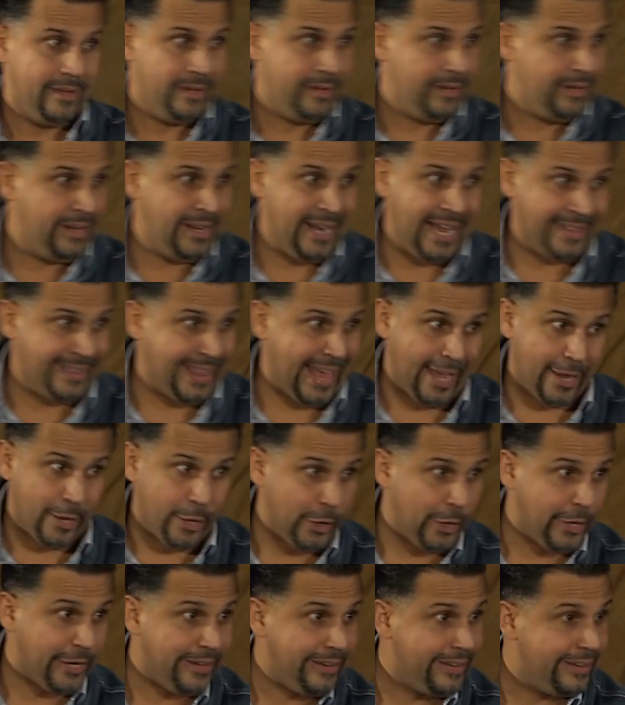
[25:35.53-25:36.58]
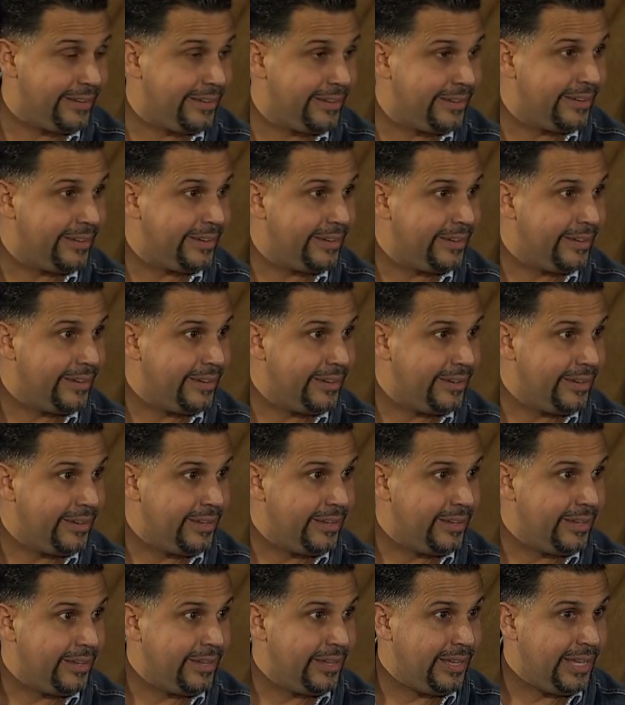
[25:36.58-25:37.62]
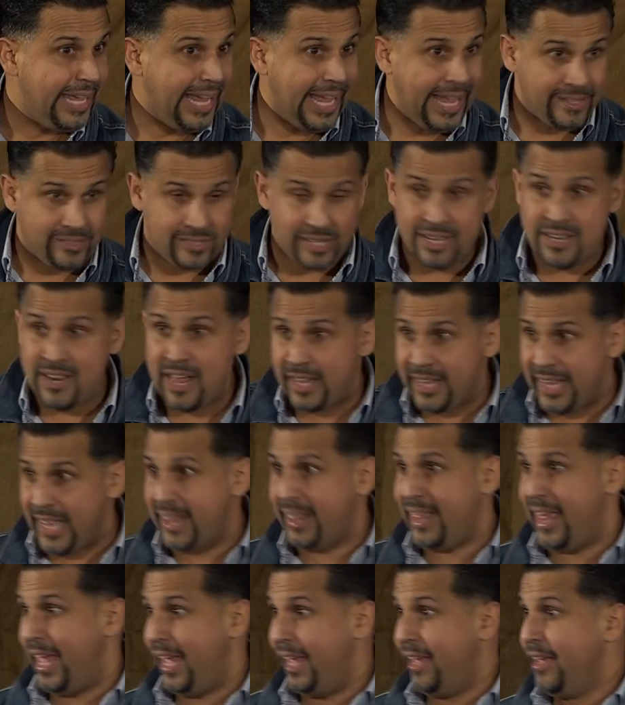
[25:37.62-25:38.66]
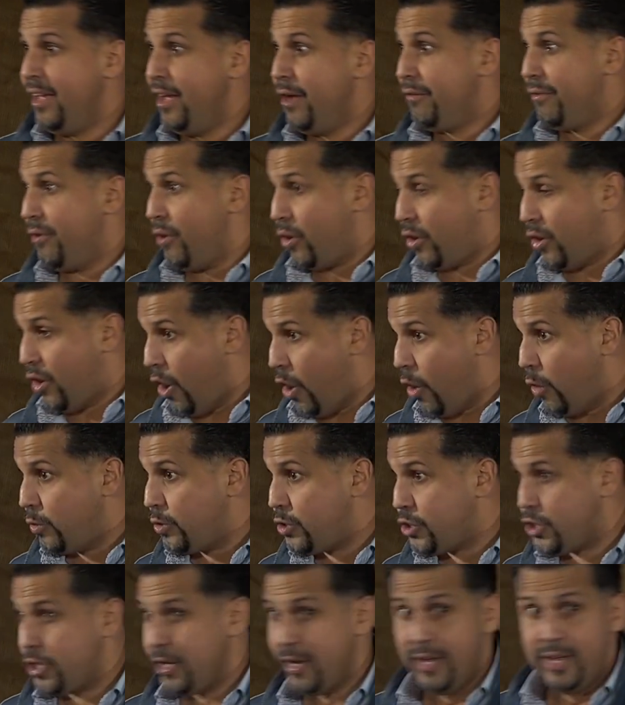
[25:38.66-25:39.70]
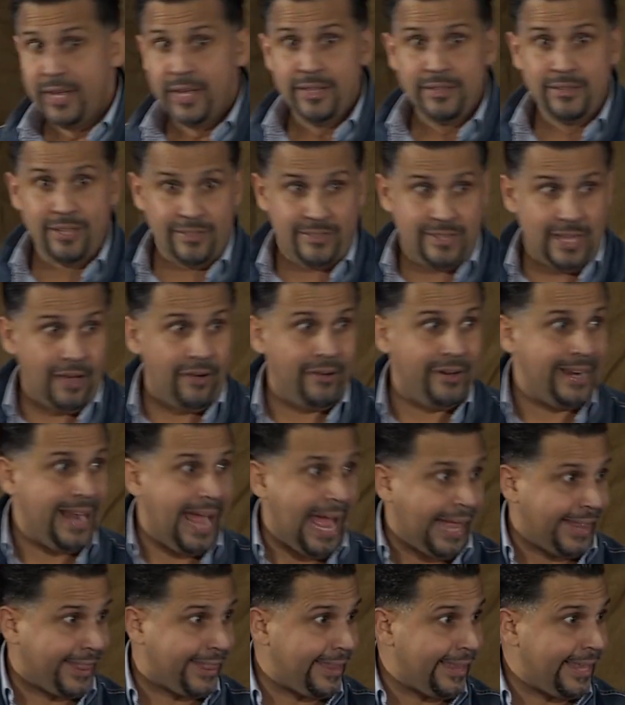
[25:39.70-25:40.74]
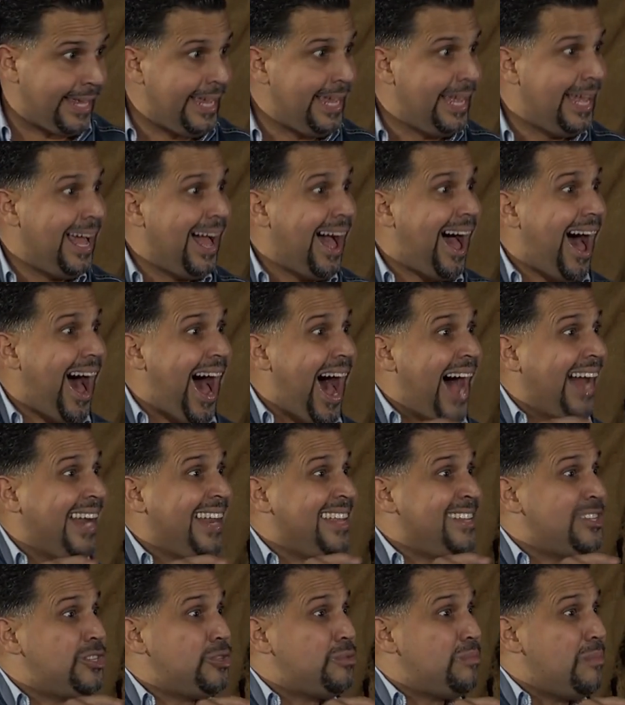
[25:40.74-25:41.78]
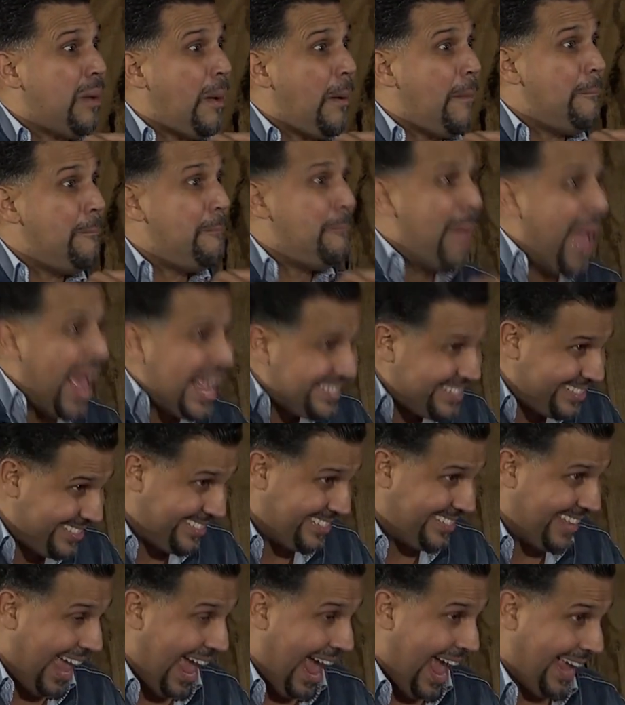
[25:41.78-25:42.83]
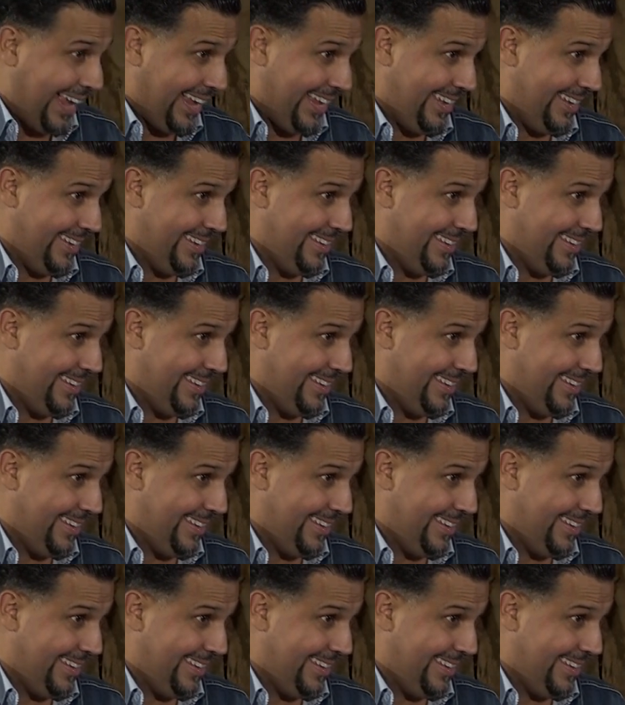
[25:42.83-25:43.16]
you're not that good. It's another thing for a coach to tell an athlete on his best day,